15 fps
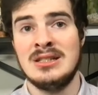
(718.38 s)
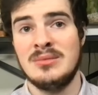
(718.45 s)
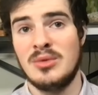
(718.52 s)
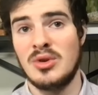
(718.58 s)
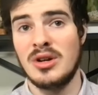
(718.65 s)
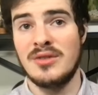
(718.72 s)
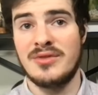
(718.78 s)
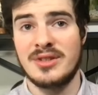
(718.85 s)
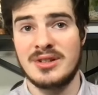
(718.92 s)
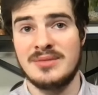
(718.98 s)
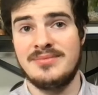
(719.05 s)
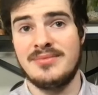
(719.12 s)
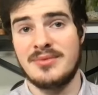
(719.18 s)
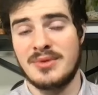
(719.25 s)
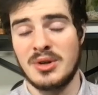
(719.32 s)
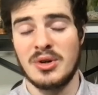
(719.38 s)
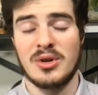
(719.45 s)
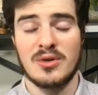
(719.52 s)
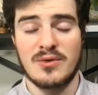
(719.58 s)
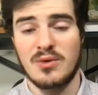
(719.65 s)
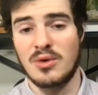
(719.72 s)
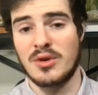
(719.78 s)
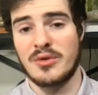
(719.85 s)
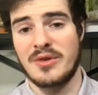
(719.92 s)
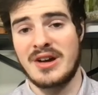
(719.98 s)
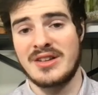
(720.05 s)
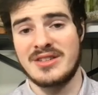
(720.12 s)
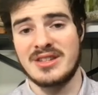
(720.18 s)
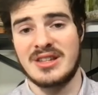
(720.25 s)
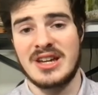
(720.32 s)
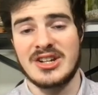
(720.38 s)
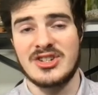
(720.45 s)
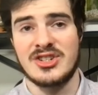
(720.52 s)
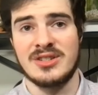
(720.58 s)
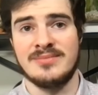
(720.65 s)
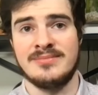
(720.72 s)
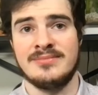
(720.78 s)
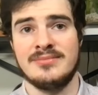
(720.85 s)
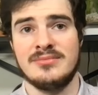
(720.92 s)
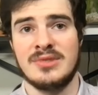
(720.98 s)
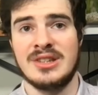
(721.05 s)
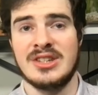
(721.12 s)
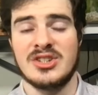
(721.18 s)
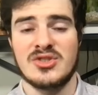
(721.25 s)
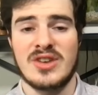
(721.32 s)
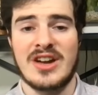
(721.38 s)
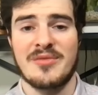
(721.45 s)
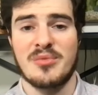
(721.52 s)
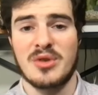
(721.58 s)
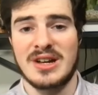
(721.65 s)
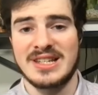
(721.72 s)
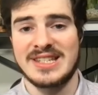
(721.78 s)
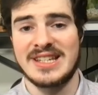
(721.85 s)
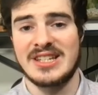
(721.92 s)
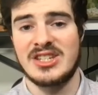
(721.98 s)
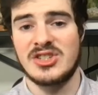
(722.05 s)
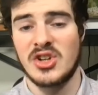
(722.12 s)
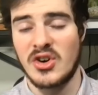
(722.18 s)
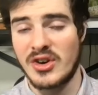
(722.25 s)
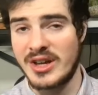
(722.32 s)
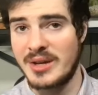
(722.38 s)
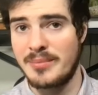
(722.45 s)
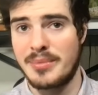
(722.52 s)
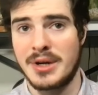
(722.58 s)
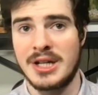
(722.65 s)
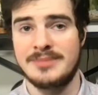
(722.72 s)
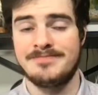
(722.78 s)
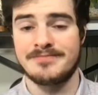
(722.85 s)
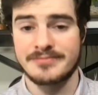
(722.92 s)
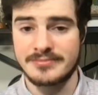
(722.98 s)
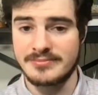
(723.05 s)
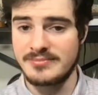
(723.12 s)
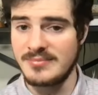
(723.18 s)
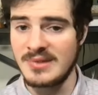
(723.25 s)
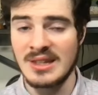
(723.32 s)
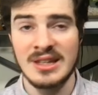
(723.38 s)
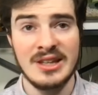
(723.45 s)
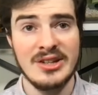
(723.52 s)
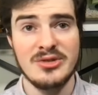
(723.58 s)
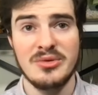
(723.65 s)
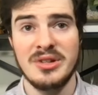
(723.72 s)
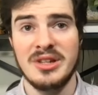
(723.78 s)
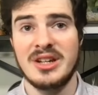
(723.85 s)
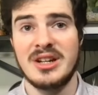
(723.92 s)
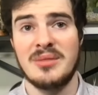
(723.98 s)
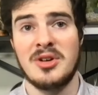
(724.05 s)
more of a third or fourth round selection when this draft process started, but he has really come